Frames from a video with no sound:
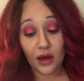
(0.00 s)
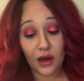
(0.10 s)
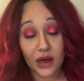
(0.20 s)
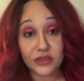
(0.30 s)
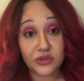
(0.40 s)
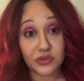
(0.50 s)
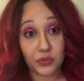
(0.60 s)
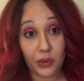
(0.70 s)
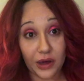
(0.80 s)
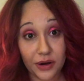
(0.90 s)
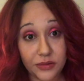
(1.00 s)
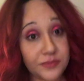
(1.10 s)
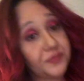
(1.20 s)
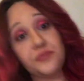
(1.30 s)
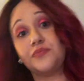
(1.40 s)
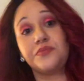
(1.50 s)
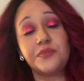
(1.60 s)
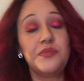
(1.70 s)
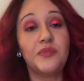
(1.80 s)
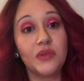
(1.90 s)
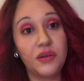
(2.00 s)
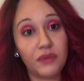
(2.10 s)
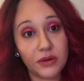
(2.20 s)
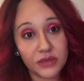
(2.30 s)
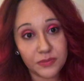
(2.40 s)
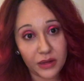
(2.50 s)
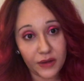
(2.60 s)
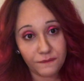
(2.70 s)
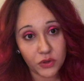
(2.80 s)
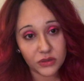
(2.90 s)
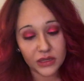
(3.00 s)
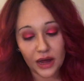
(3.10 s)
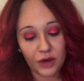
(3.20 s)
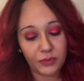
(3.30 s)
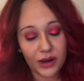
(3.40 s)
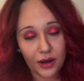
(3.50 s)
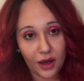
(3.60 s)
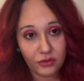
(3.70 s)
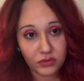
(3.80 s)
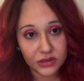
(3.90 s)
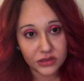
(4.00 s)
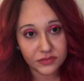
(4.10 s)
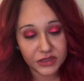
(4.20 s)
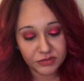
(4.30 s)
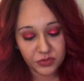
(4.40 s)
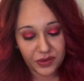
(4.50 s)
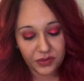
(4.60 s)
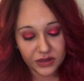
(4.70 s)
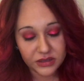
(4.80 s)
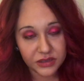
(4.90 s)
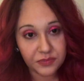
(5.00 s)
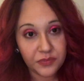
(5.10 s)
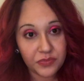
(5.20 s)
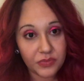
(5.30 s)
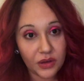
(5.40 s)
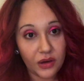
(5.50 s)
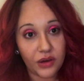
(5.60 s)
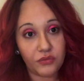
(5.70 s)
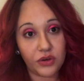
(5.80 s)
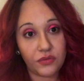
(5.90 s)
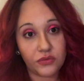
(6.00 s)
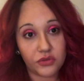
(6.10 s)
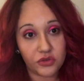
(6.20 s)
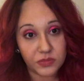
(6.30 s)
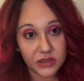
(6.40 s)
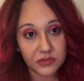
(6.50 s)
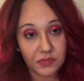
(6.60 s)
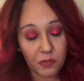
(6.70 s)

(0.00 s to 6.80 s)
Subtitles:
I swear, if I was blindfolded, I would not know the difference between this and real Fruit Loops.